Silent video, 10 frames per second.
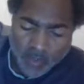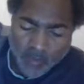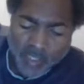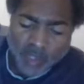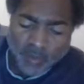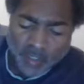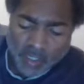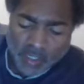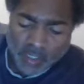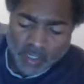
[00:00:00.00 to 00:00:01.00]
we're gonna
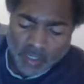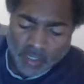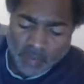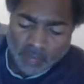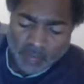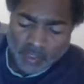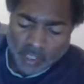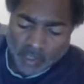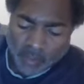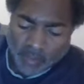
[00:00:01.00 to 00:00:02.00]
uh,
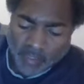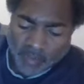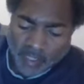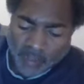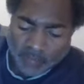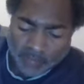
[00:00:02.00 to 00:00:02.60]
talk about that.